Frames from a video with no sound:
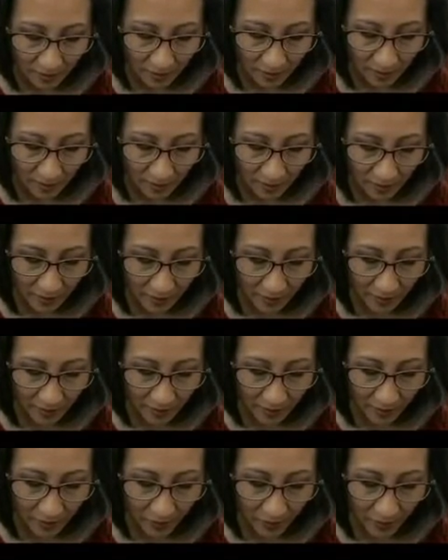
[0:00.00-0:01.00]
Okay, I'm
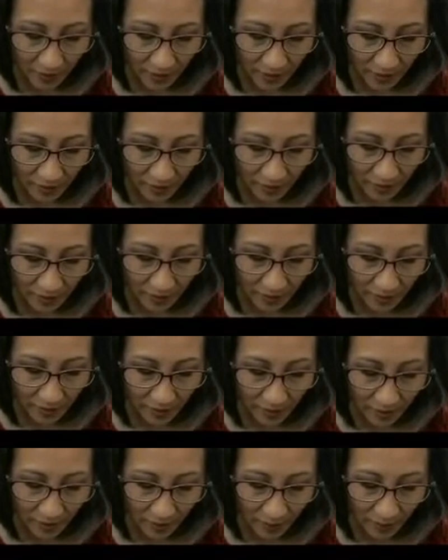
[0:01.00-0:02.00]
gonna round this
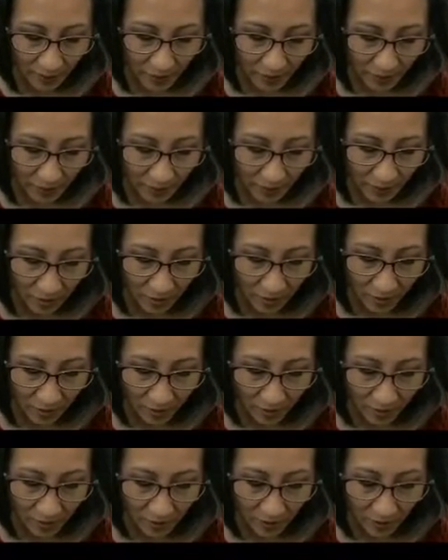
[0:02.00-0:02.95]
out up here too,